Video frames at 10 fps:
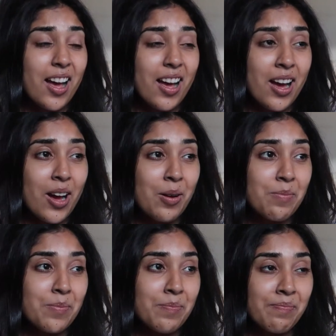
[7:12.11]
I
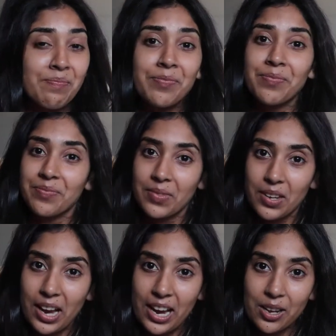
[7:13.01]

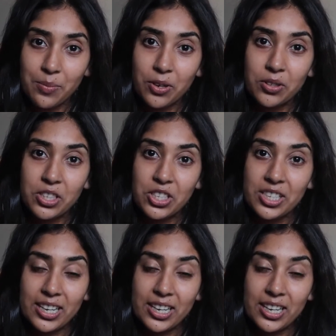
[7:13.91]
had my audition